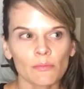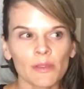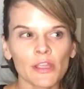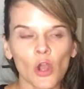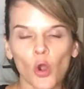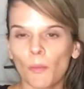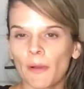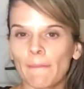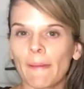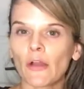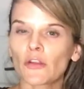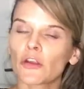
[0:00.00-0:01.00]
Be open
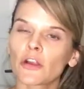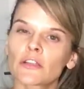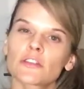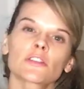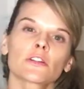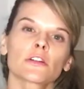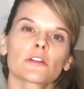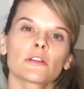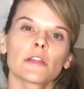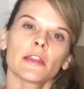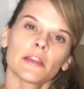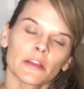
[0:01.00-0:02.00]
about your
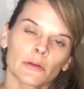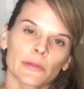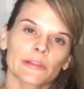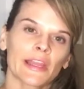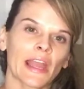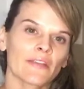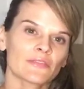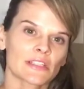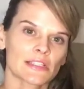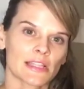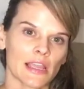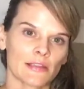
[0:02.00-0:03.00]
concern and hear what they have to
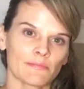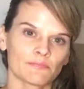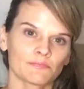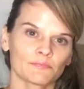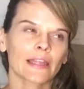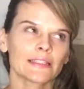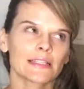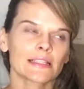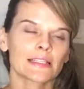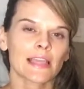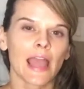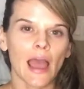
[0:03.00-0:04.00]
say, like to
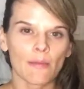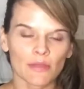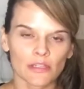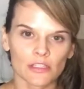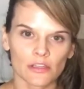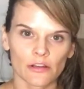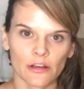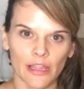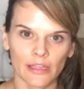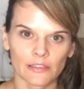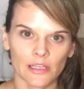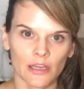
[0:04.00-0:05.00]
see happen to their
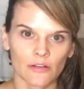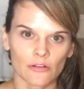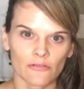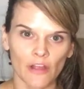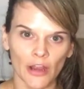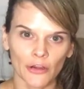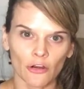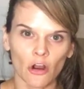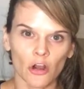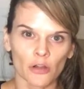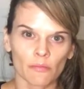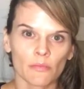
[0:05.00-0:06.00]
handgun or
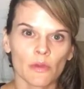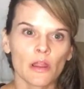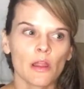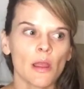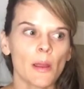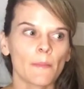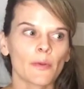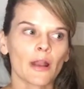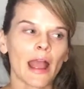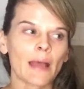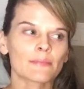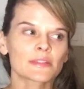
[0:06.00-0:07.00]
firearm.
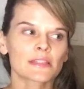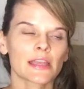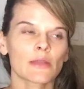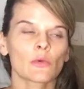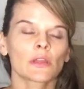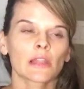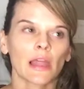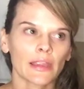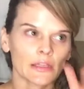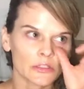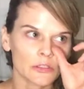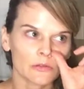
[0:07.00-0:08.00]
Perhaps they would
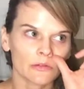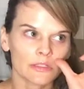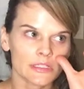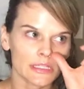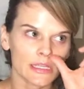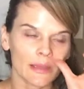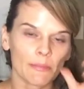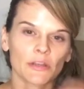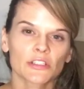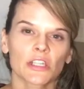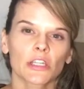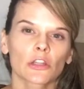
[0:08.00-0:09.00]
like to see a
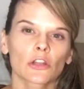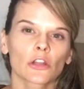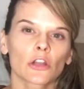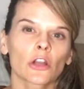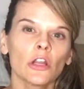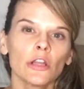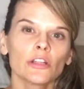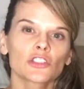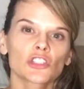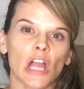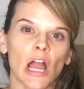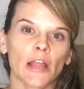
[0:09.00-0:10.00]
particular
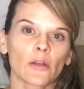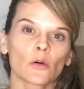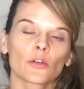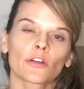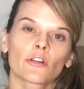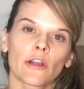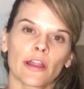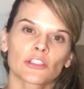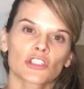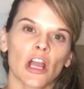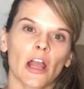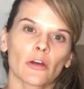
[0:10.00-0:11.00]
child or
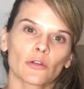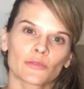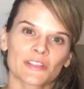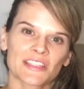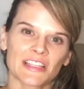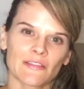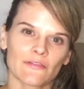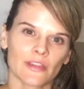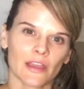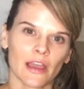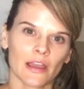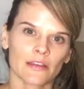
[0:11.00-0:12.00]
grandchild receive the
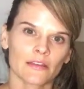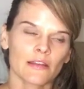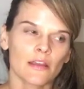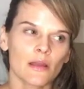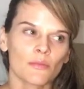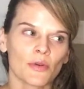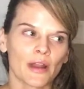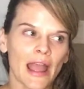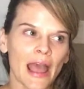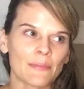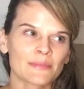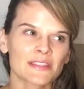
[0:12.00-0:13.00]
gun.
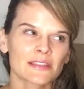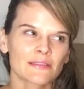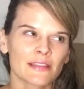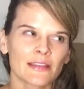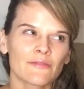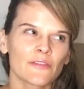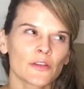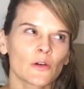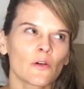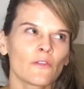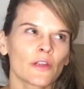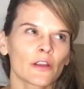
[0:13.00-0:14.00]
Perhaps they
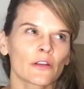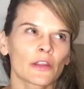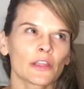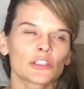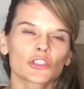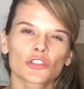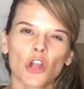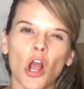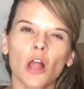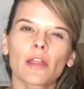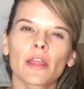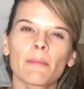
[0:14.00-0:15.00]
feel very
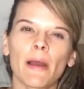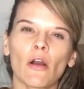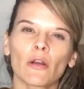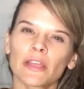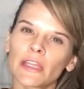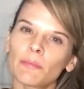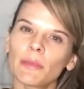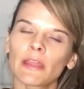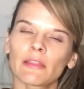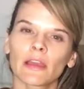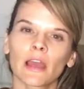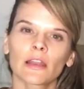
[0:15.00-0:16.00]
strongly about
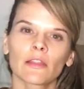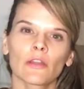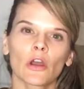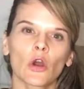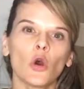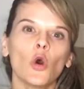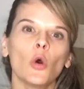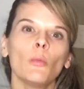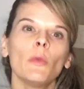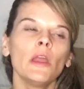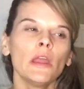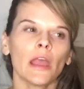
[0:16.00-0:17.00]
keeping the gun in the
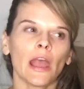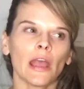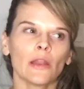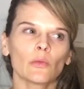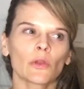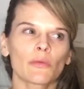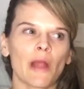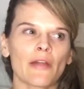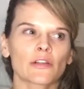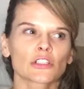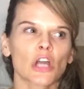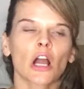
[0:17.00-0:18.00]
home and would
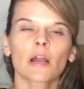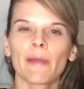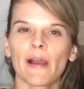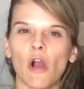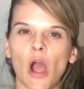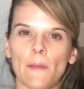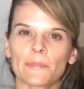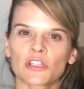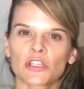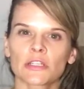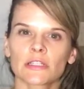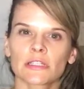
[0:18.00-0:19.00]
rather talk about
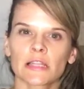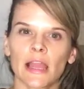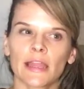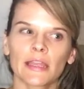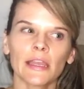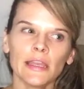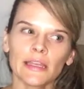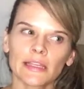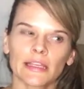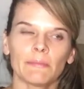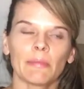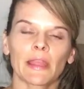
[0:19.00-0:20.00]
options like
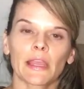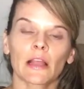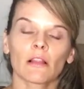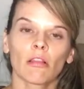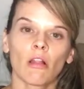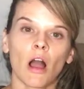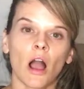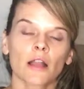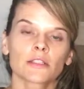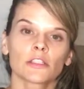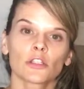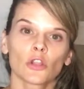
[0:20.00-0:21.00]
keeping it
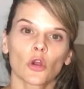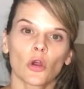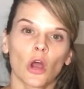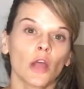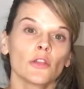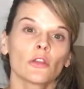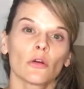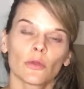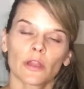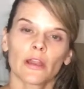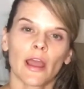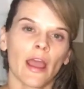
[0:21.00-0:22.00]
locked and
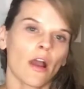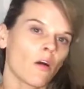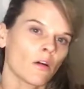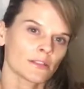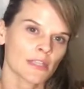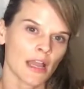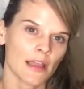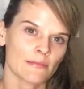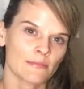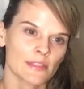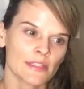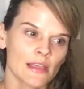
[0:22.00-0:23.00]
unloaded at all
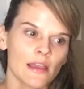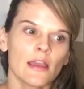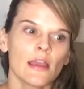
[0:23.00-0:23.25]
times.